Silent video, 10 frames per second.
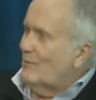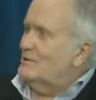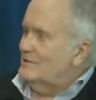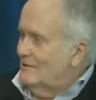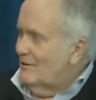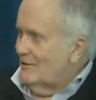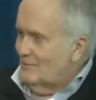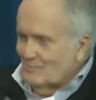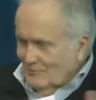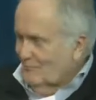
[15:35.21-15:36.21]
published in
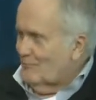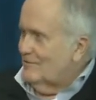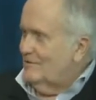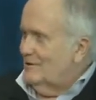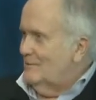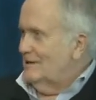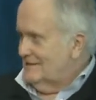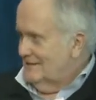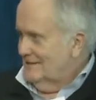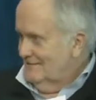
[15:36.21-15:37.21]
Ireland, but four in the
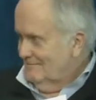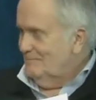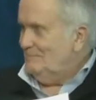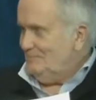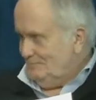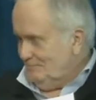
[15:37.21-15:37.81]
U.S. Yeah, yeah,